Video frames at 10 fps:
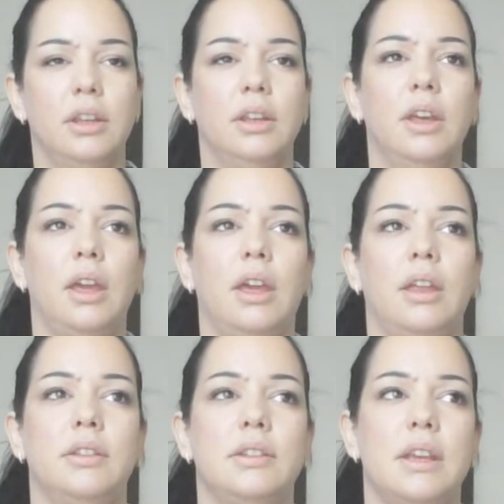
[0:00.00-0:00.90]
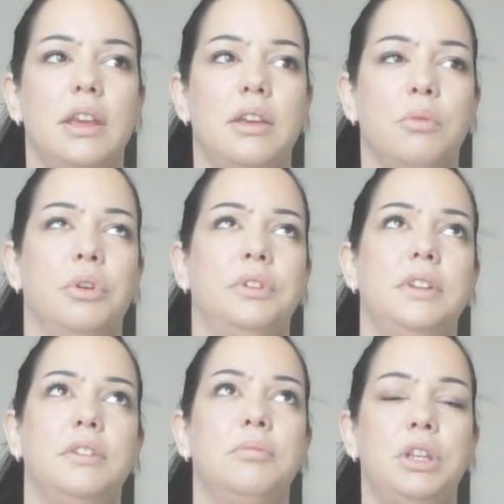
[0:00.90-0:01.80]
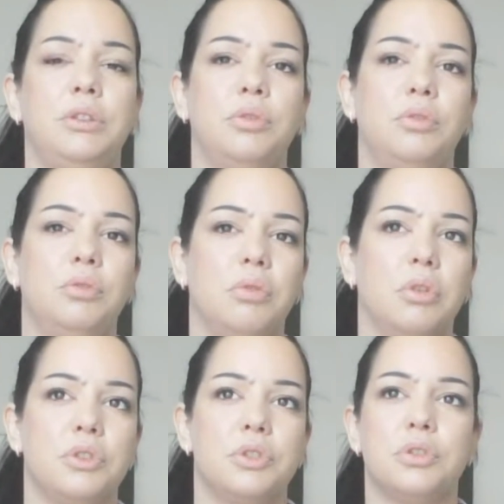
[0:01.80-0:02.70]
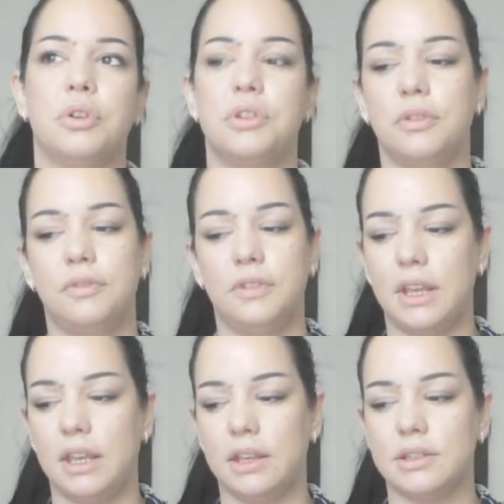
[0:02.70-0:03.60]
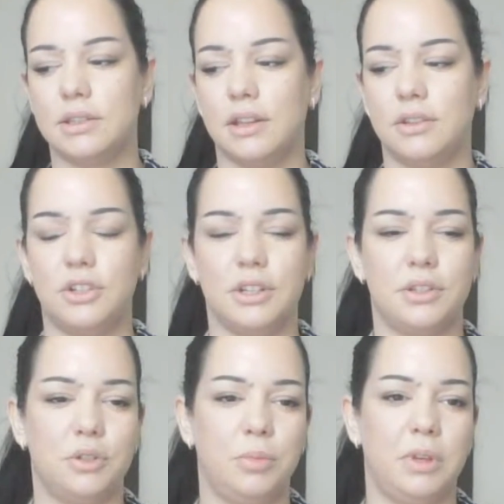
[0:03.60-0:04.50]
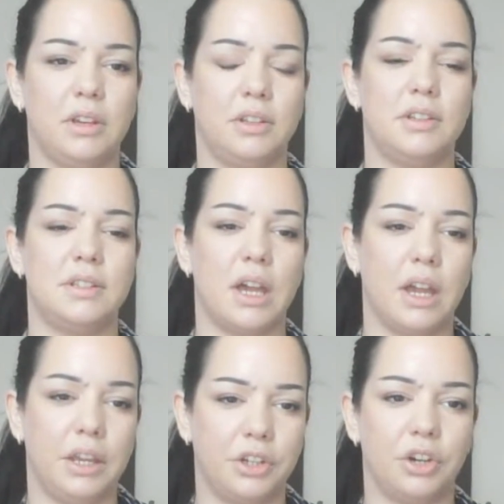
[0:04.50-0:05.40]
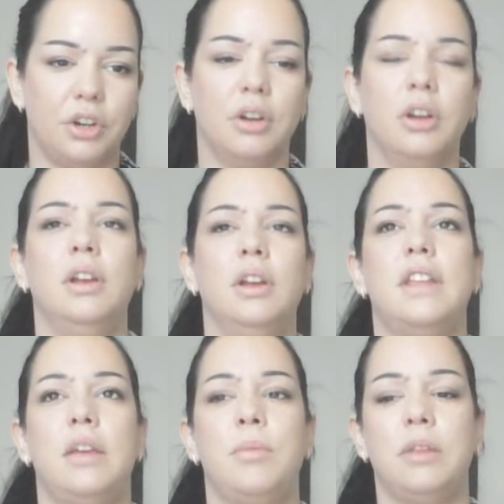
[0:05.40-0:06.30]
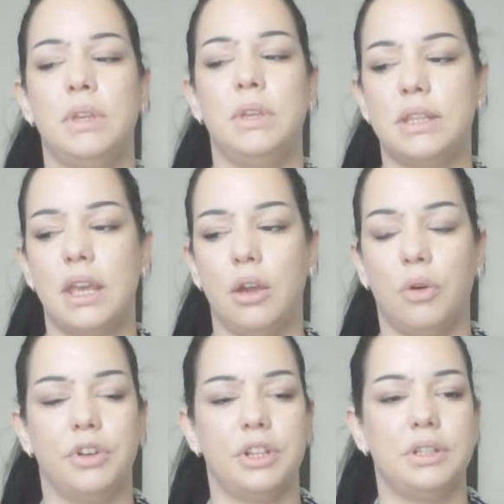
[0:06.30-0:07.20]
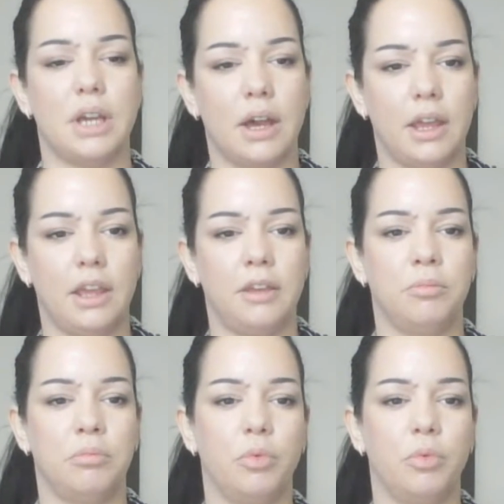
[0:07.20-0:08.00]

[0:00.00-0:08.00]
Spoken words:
And they wanted of me to do all sorts of things, not just to be a designer. They made me stay overtime,